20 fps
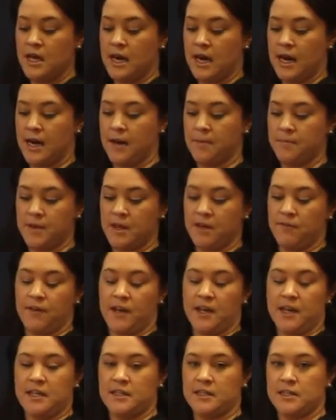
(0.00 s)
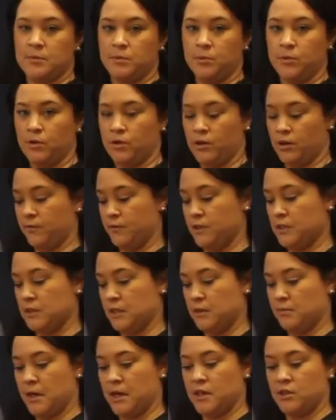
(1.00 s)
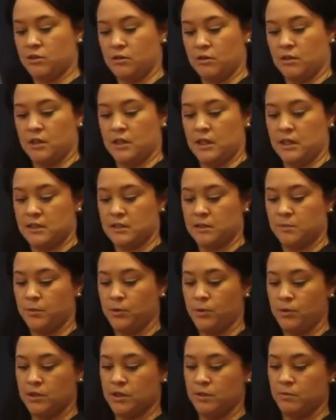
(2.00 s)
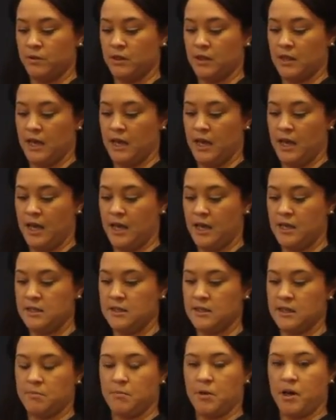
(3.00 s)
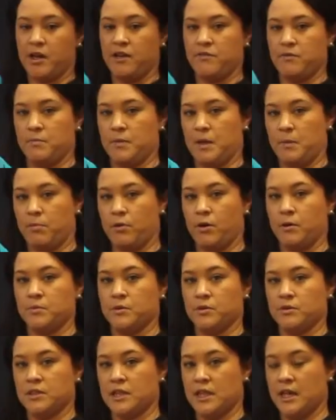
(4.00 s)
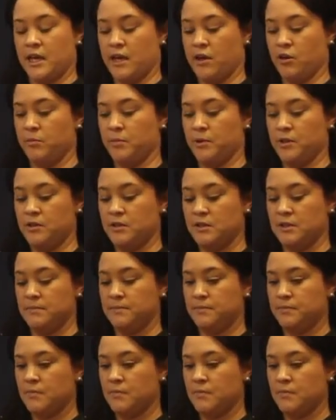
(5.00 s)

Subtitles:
If they need support, obviously make sure that they're supported with their hands. It might even be propped onto their elbows.